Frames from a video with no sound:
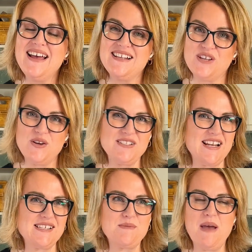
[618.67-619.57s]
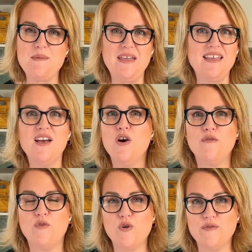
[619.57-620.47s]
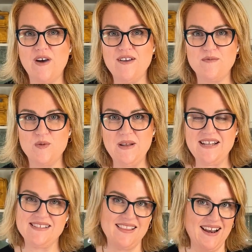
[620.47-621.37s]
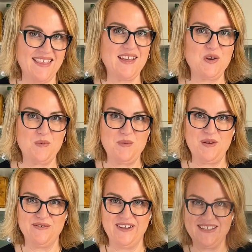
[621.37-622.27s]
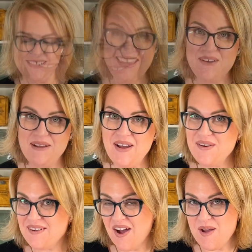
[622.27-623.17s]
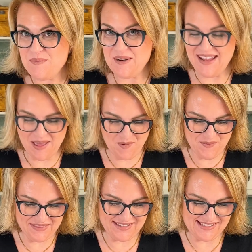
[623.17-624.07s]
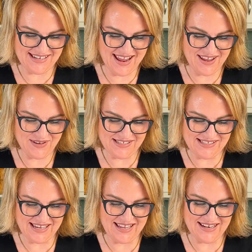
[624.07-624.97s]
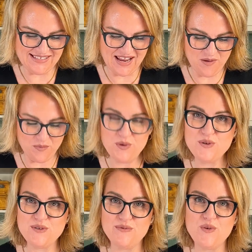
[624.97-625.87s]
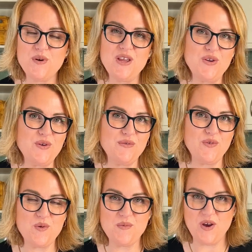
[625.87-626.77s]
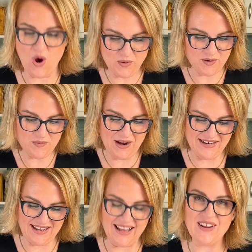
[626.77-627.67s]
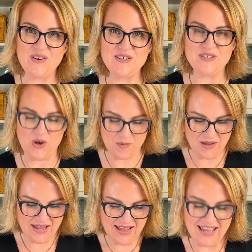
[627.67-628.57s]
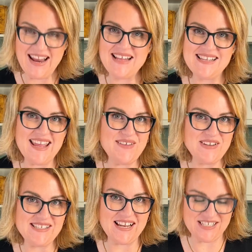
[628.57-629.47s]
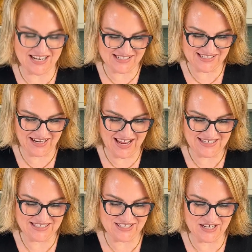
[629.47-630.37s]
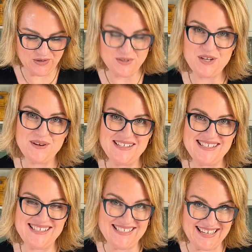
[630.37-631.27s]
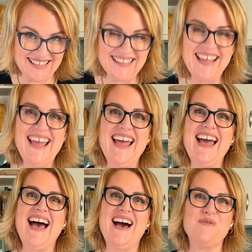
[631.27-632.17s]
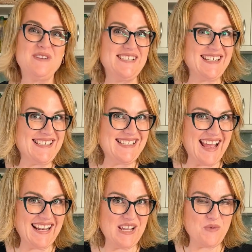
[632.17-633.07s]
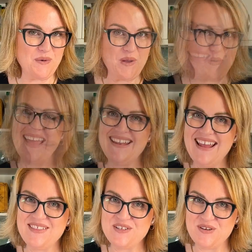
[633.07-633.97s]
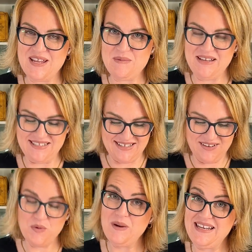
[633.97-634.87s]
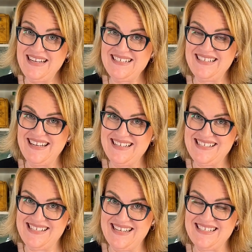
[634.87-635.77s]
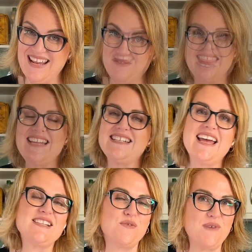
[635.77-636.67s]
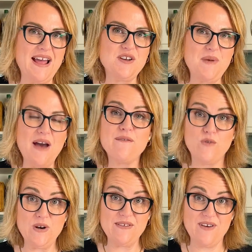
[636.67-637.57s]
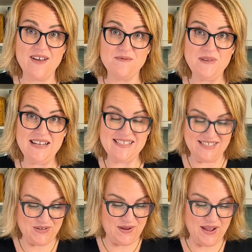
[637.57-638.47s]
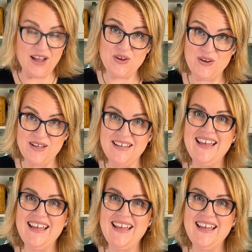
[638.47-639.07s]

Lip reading: So just maybe 4 or 5 more minutes and then I think it'll be perfect. Here we go. I'm pretty happy with this now. You can see it is a beautiful uniform golden brown color on top. It has ever such a slight jiggle to it still, which is exactly what we want. And now the tricky bit. We need to let it sit and rest. It takes around about 45 minutes to occur.